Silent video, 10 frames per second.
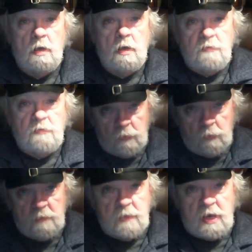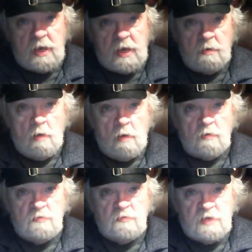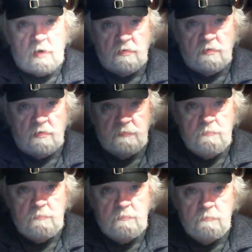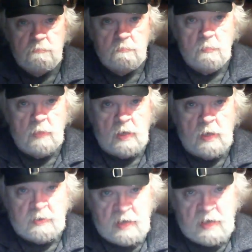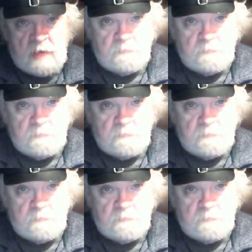that we have made in all those years. And yet,